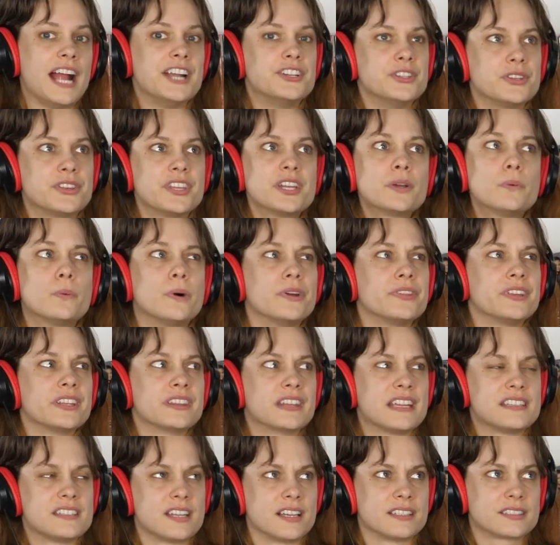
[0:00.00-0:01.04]
I do think one
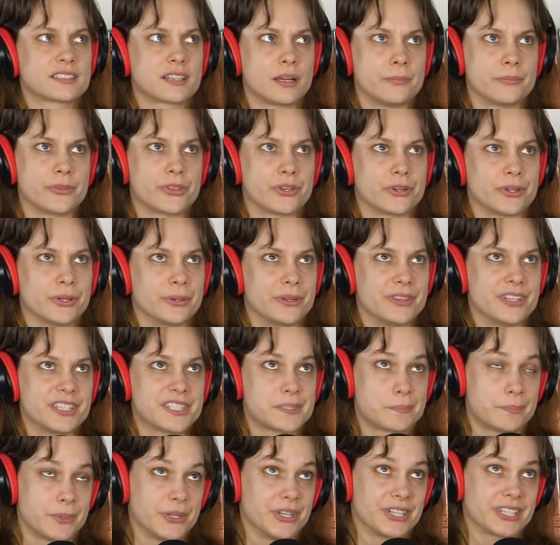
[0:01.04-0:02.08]
thing that does come through in
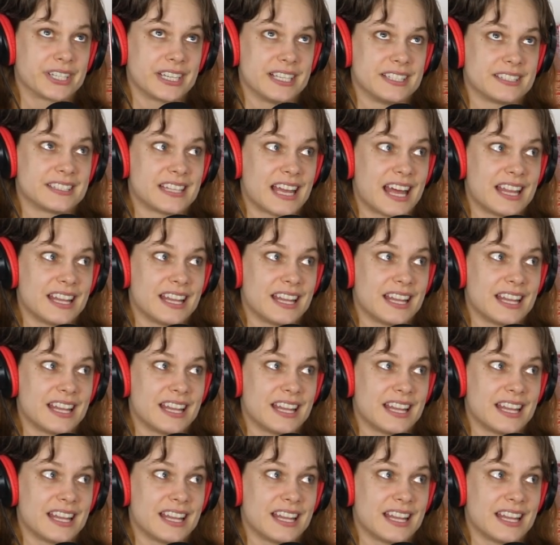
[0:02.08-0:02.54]
this book is